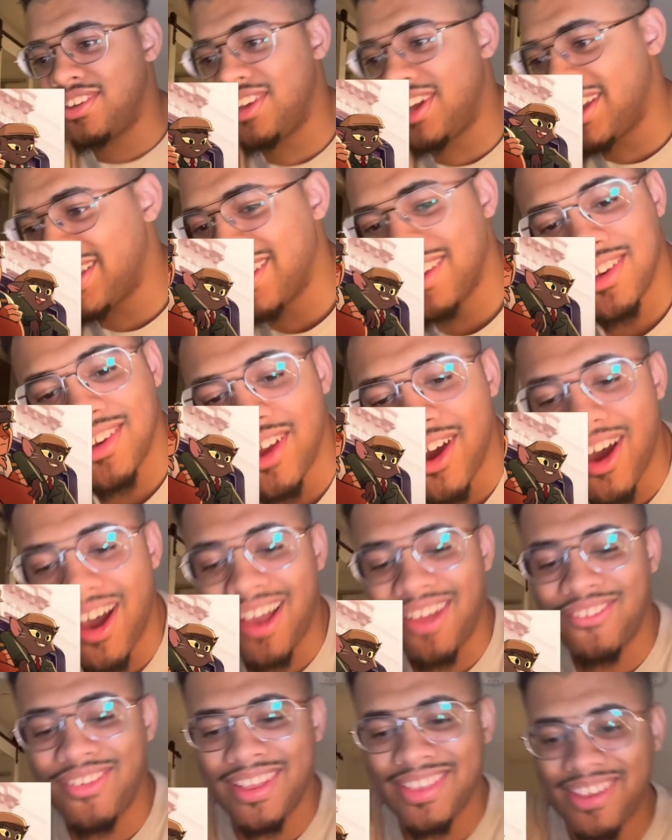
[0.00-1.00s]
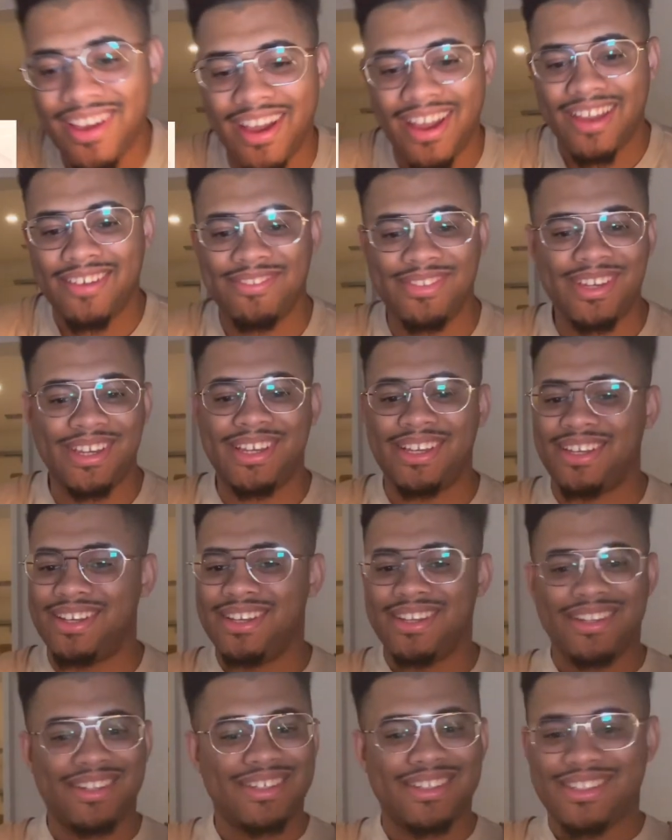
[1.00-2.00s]
I cannot with Ivy!
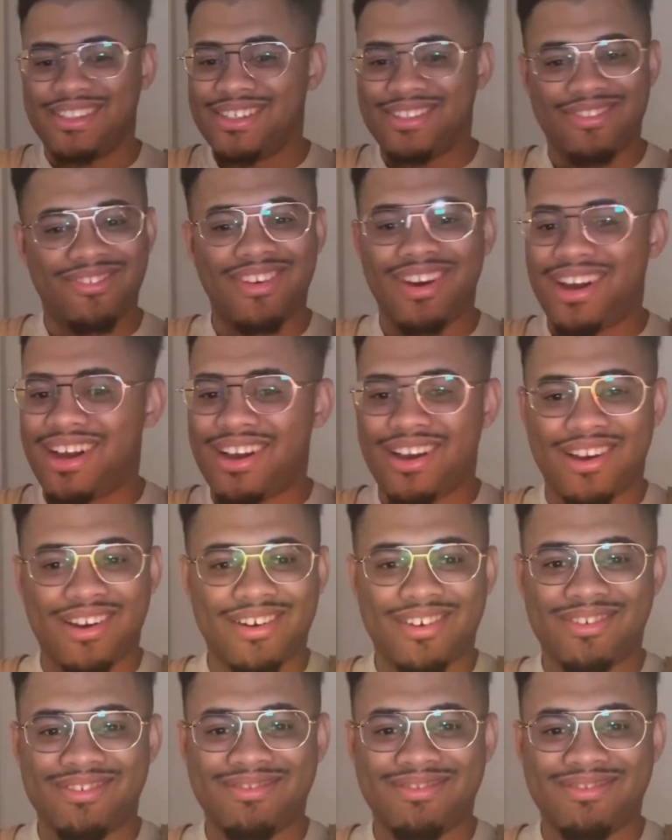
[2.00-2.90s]
Wow.